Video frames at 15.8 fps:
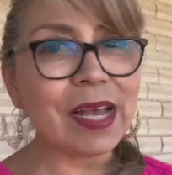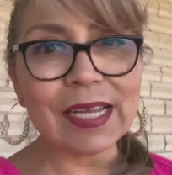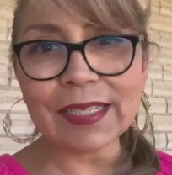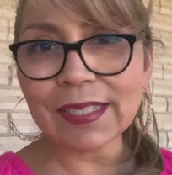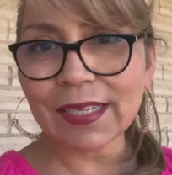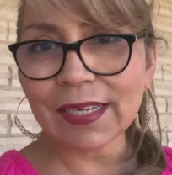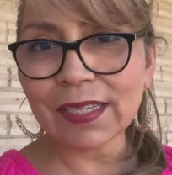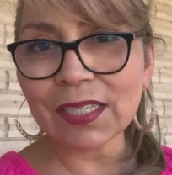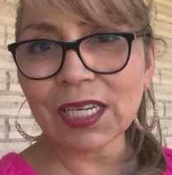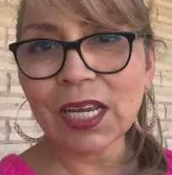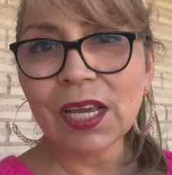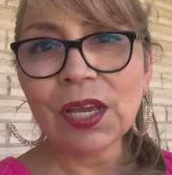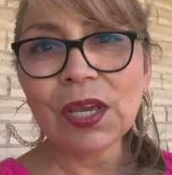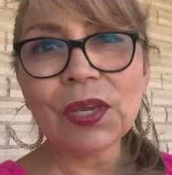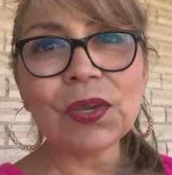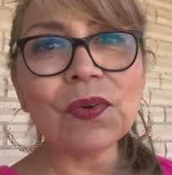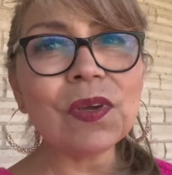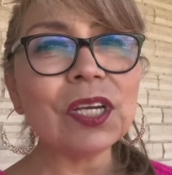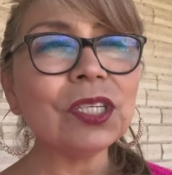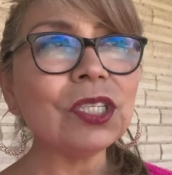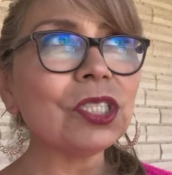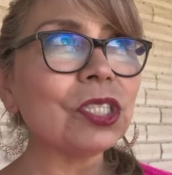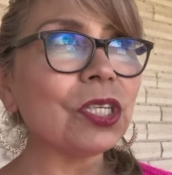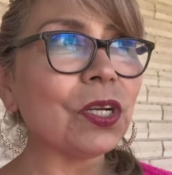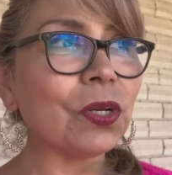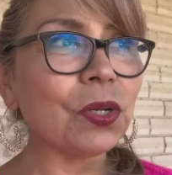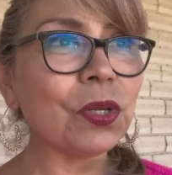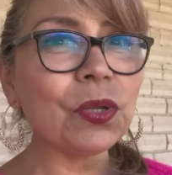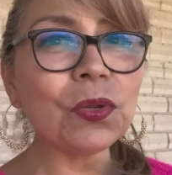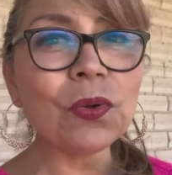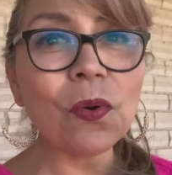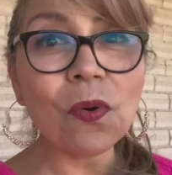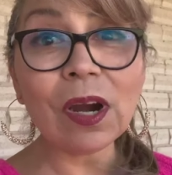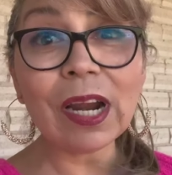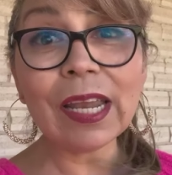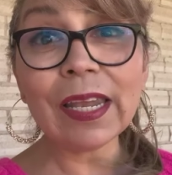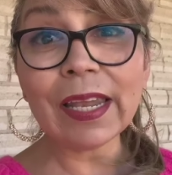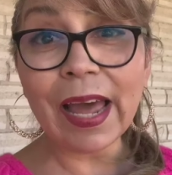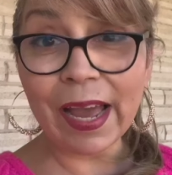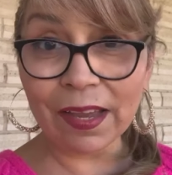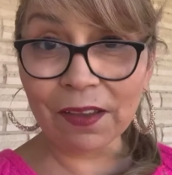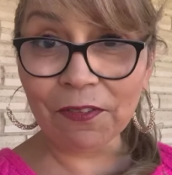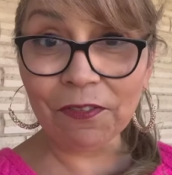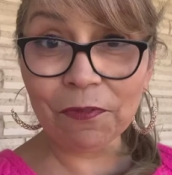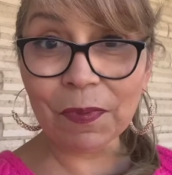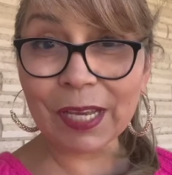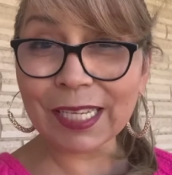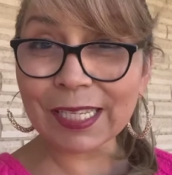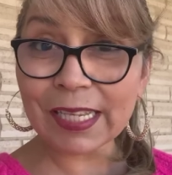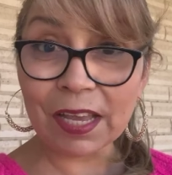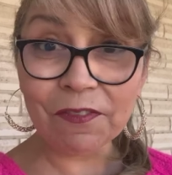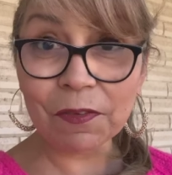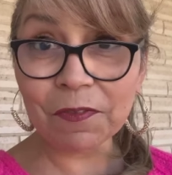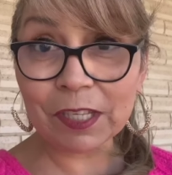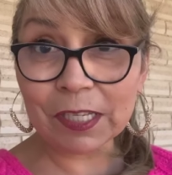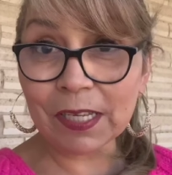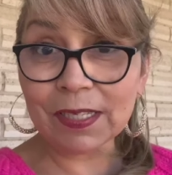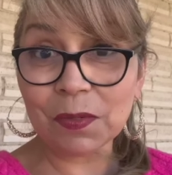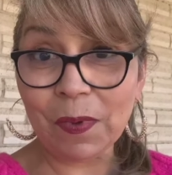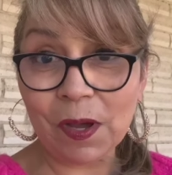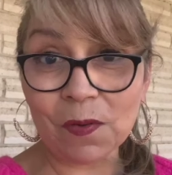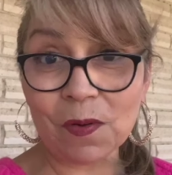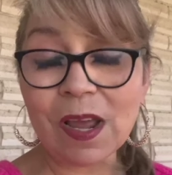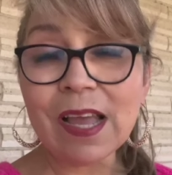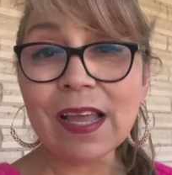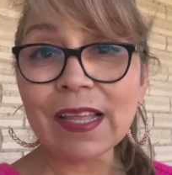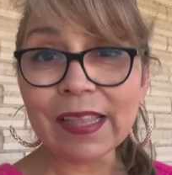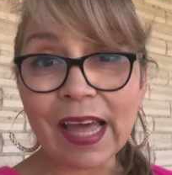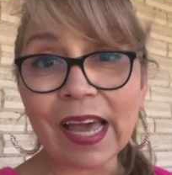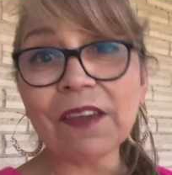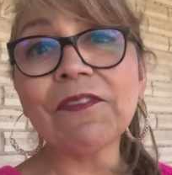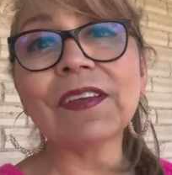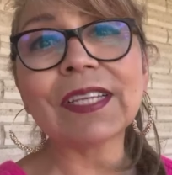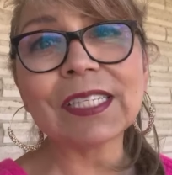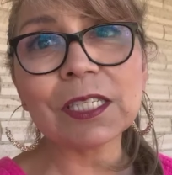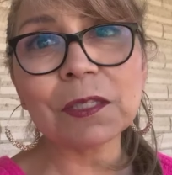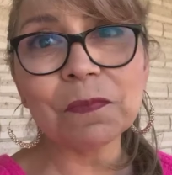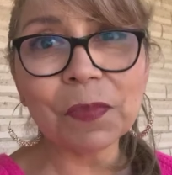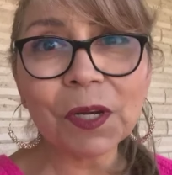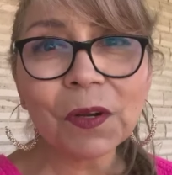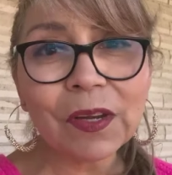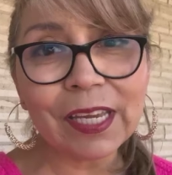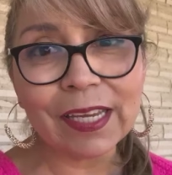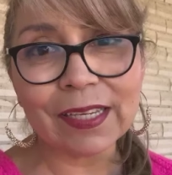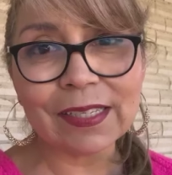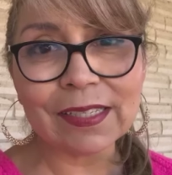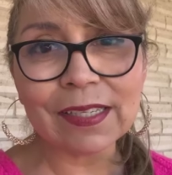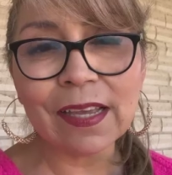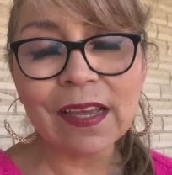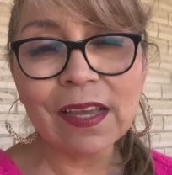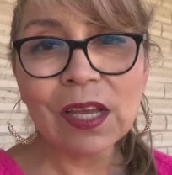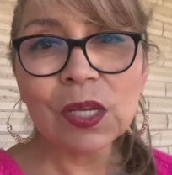message. You can share your life, because life is about life experience.